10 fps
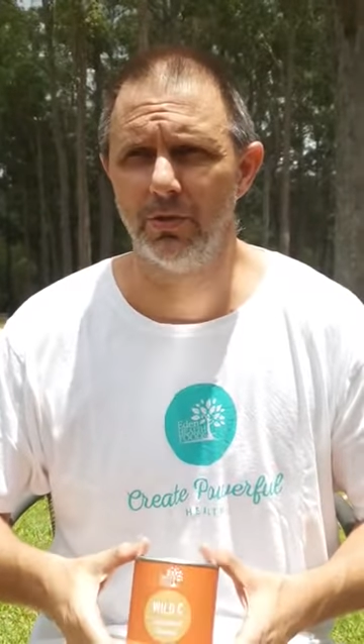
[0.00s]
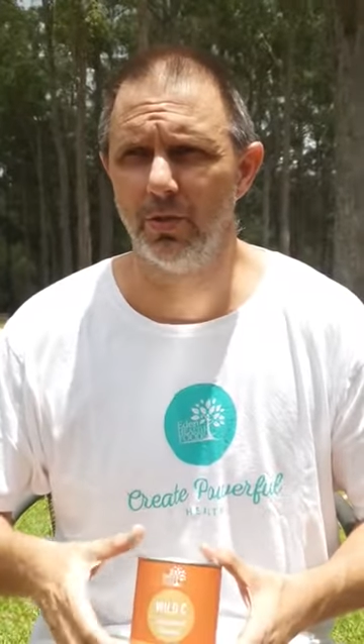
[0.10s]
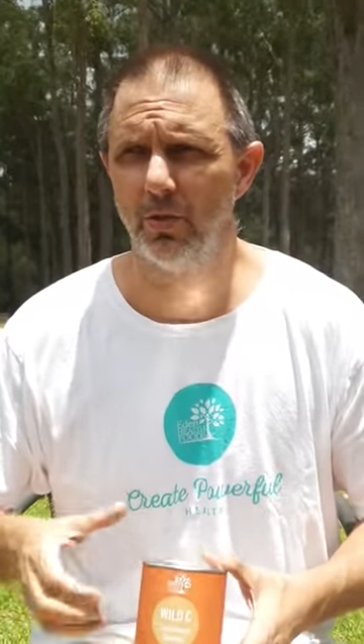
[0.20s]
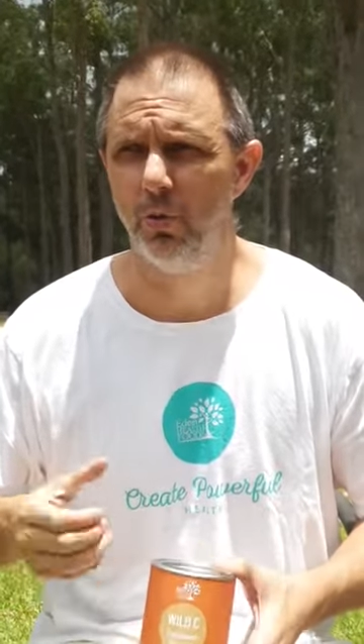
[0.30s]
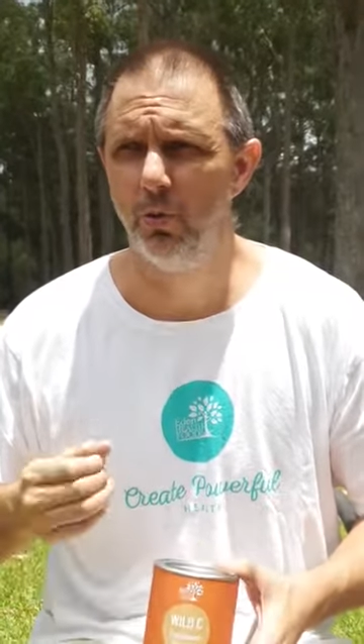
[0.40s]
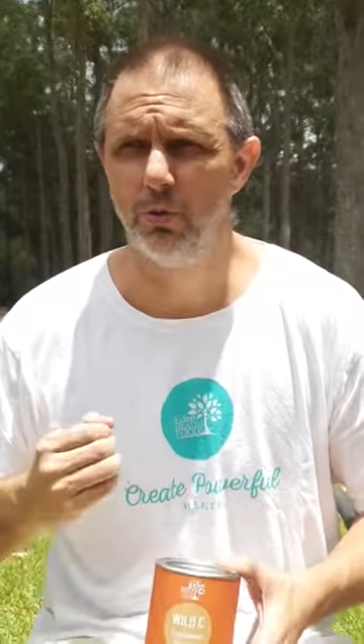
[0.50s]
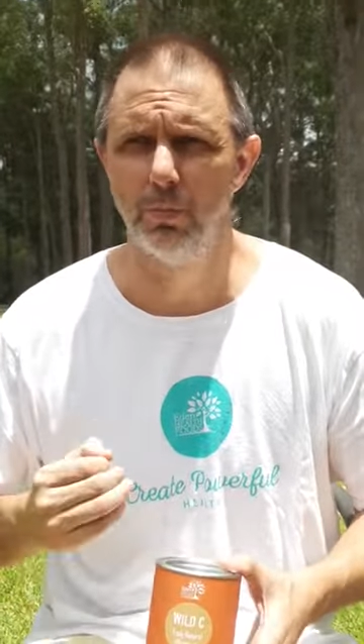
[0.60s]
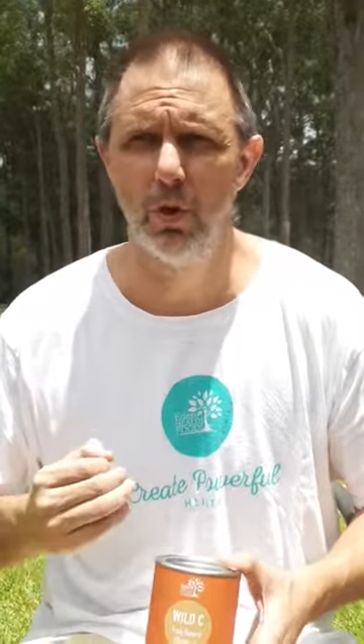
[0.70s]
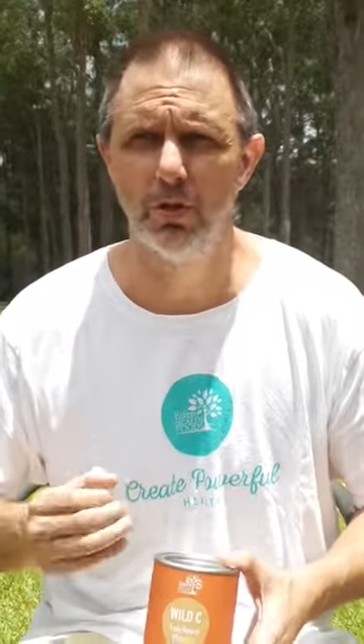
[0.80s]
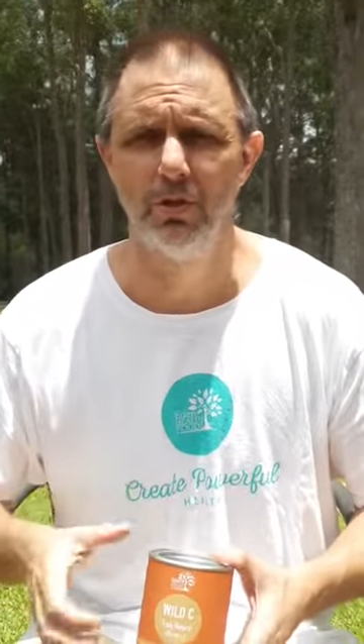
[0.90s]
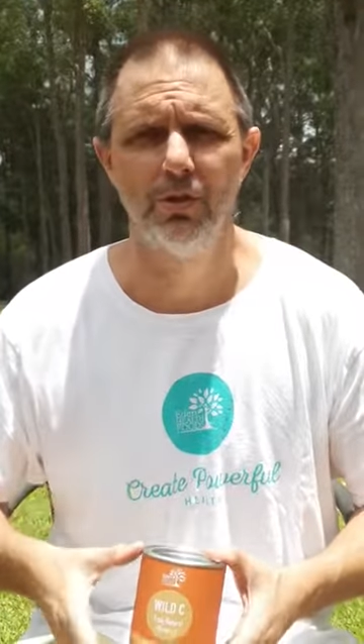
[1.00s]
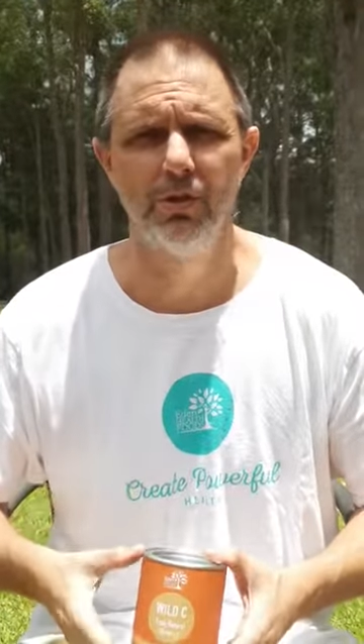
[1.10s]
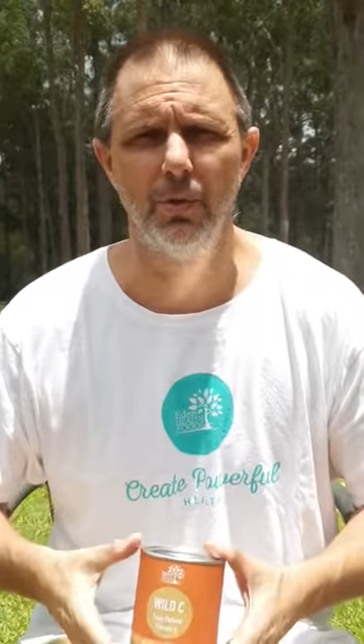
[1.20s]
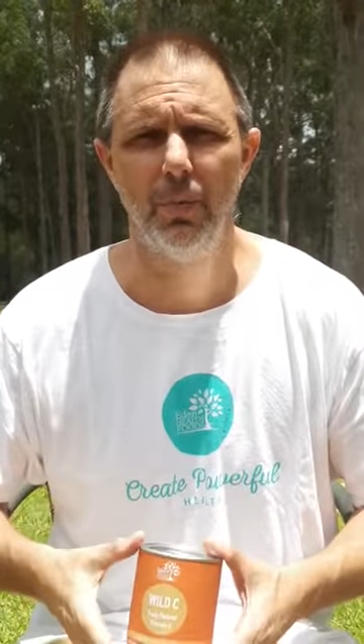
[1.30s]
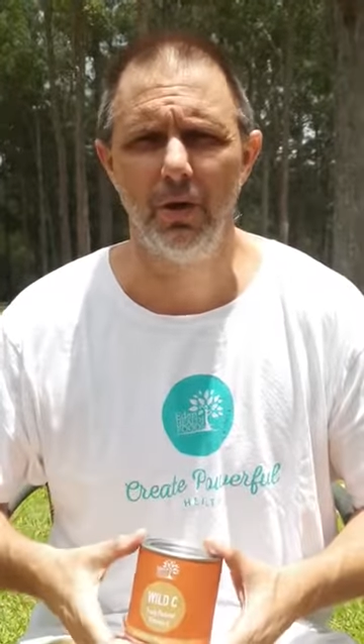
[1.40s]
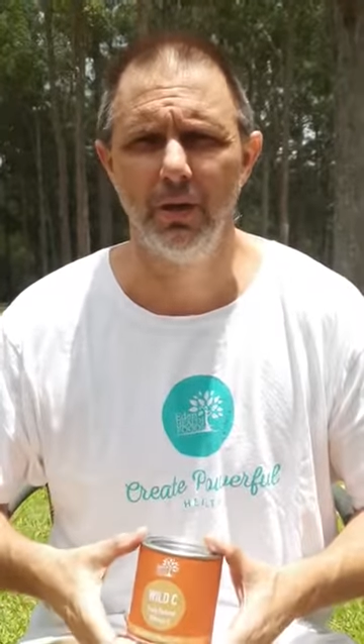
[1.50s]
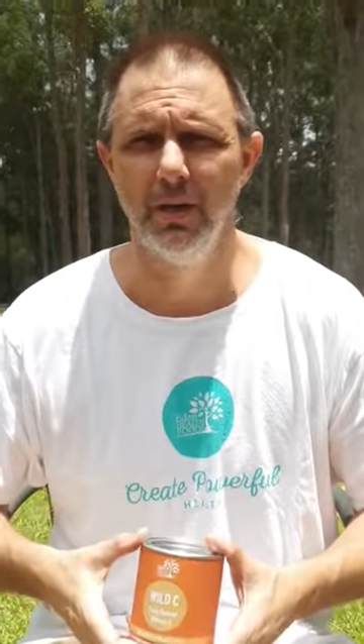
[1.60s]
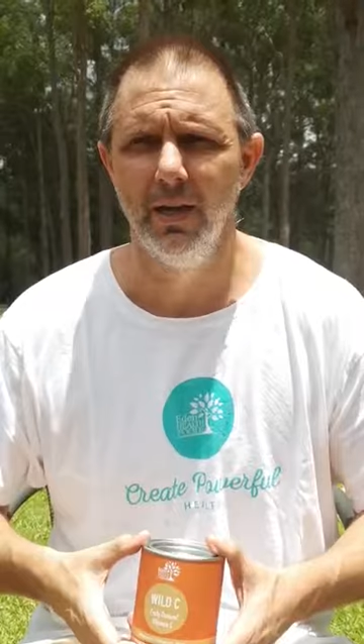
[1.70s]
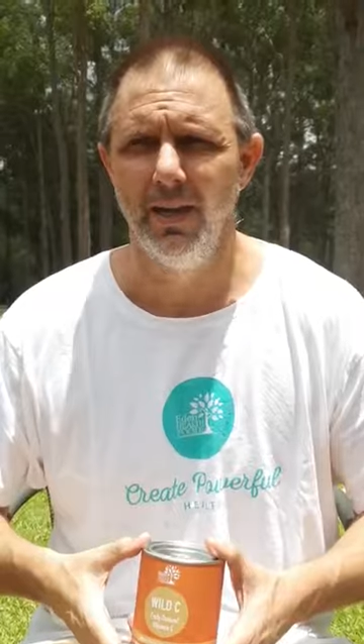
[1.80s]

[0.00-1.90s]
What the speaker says: It's going to cause blockages in your body.